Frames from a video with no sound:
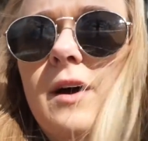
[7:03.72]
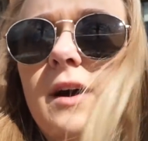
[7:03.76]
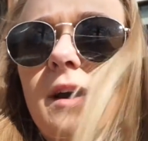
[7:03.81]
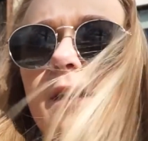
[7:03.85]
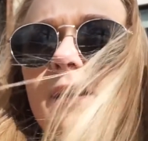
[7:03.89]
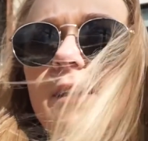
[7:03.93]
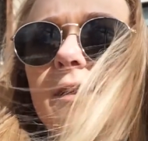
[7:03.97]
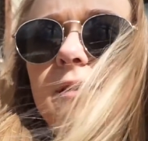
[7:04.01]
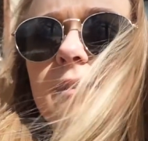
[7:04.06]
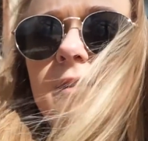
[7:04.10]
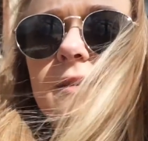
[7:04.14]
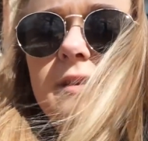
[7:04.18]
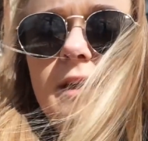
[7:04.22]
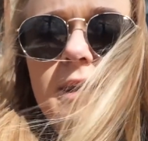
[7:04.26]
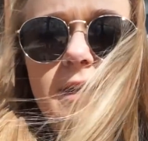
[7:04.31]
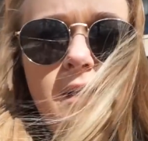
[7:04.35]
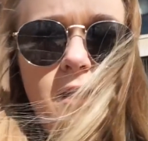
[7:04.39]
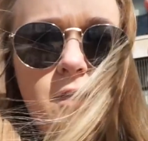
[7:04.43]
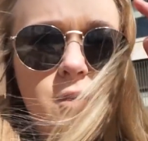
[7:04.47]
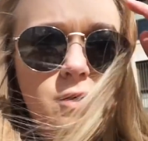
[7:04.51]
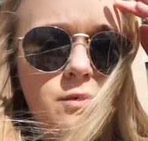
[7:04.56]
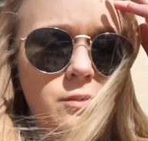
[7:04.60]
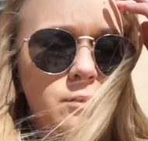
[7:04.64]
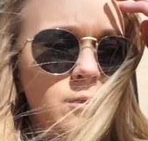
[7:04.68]
the
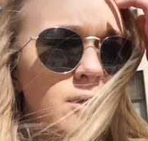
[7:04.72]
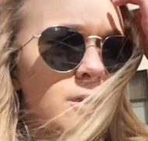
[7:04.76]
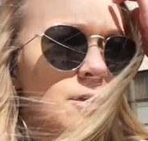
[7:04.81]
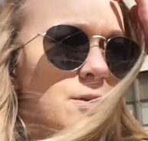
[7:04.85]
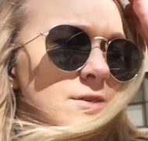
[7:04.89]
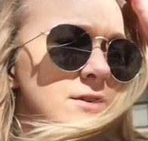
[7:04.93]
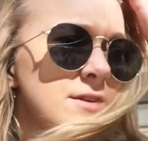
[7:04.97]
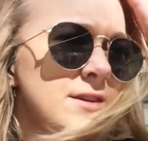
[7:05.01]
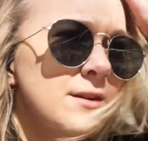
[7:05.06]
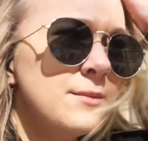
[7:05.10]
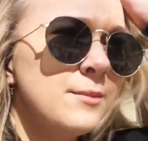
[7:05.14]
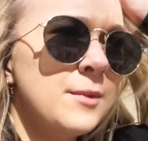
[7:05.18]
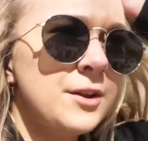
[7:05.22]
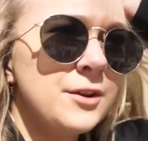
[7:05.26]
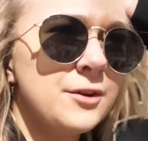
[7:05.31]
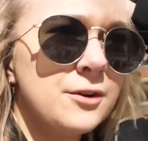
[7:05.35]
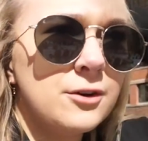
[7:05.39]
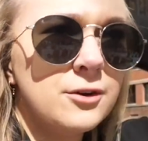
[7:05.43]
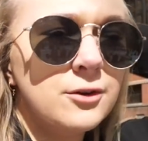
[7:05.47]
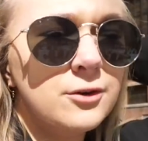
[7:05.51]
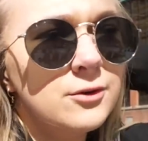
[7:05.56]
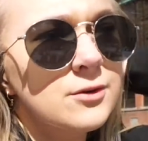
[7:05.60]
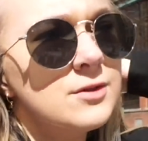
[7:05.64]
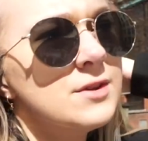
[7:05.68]
lady who wrote the
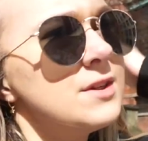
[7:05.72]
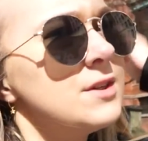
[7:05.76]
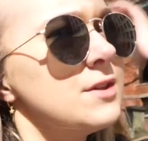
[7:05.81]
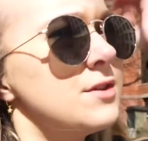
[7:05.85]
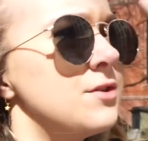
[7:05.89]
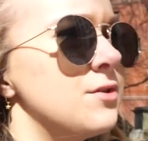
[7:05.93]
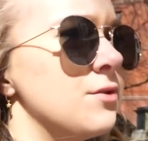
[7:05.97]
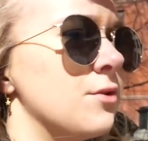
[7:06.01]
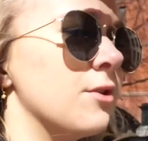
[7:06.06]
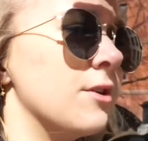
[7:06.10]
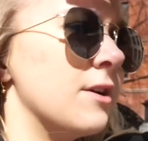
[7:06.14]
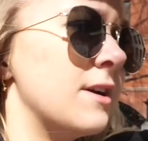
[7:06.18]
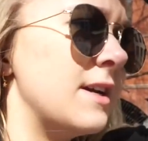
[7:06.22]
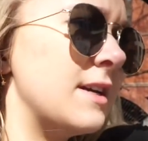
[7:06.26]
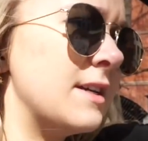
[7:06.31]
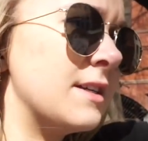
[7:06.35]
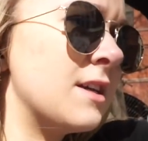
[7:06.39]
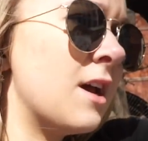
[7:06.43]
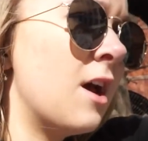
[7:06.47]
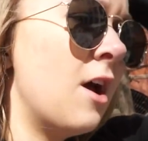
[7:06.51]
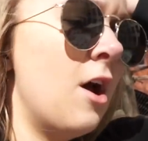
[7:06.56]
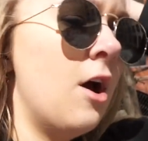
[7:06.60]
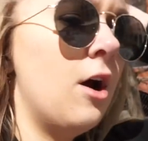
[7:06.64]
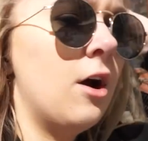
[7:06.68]
Mother Goose
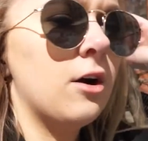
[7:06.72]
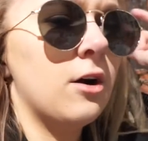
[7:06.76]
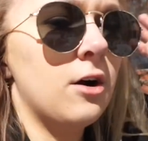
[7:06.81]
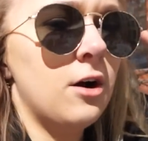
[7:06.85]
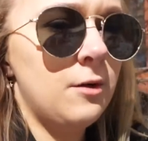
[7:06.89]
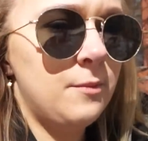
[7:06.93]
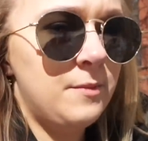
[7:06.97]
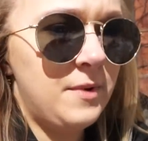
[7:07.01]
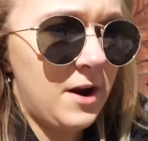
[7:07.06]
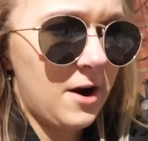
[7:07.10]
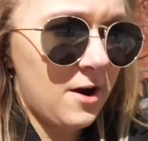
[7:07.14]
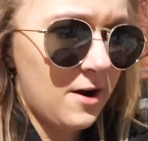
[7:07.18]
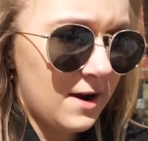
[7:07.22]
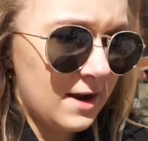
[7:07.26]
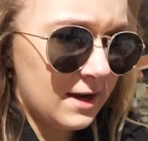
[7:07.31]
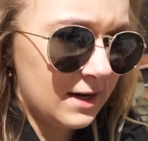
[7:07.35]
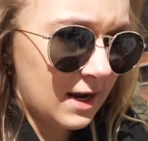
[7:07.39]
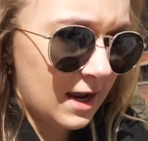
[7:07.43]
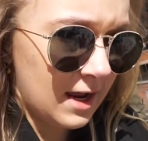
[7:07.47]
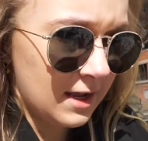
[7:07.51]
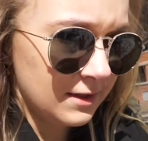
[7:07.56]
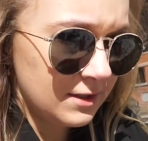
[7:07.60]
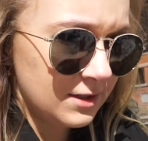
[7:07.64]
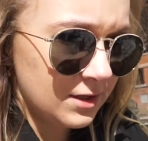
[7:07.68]
stories are all
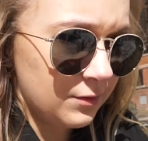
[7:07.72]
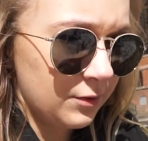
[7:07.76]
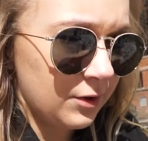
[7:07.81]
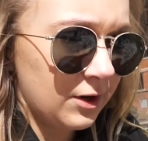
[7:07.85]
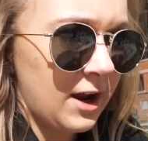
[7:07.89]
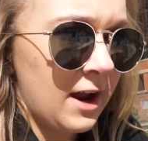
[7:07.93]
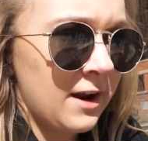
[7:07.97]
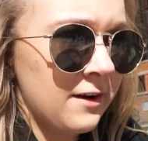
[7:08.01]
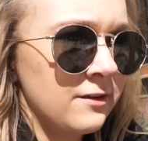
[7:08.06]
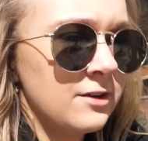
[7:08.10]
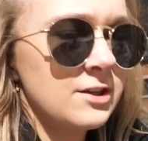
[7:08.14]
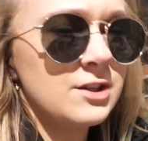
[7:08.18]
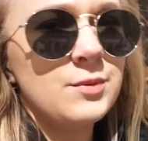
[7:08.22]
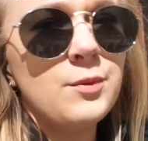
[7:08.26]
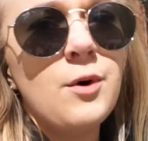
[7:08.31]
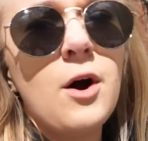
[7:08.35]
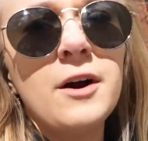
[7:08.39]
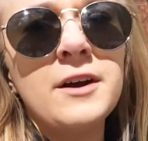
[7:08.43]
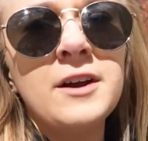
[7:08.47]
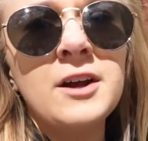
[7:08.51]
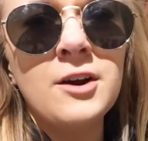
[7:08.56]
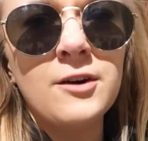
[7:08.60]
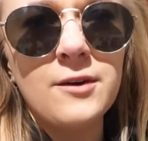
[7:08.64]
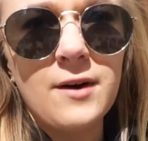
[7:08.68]
buried, and so we're kind of just
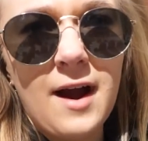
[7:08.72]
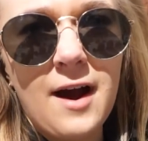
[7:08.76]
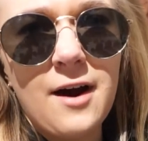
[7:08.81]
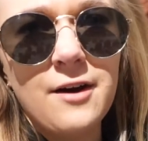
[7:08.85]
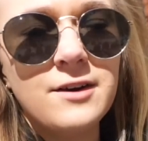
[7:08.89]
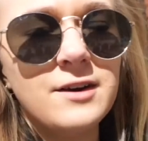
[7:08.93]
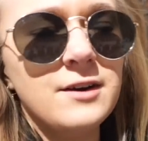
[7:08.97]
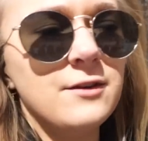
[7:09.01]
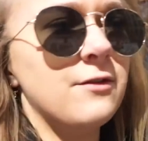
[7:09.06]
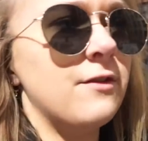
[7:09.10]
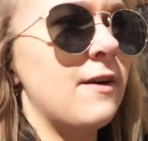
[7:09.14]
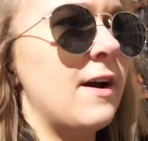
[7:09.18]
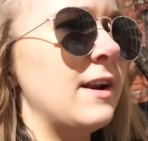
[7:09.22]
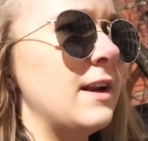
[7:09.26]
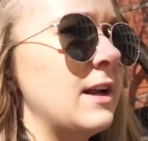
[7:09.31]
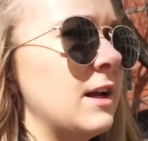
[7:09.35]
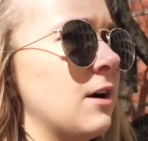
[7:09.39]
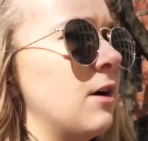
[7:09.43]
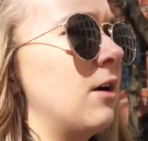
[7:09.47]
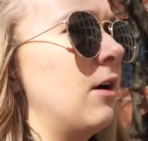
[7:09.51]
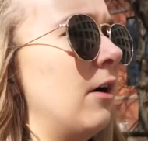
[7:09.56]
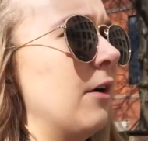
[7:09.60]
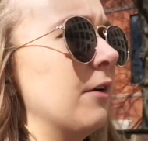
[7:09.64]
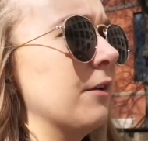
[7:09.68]
walking around and
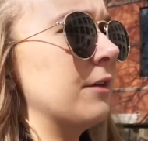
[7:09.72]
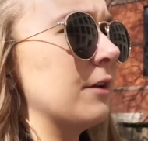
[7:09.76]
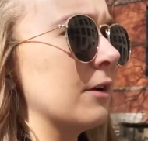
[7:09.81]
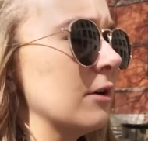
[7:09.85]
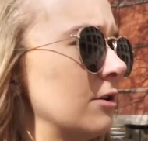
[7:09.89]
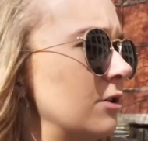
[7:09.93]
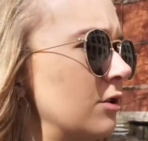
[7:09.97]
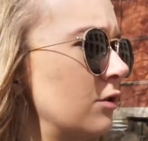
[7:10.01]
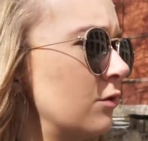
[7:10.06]
finding all their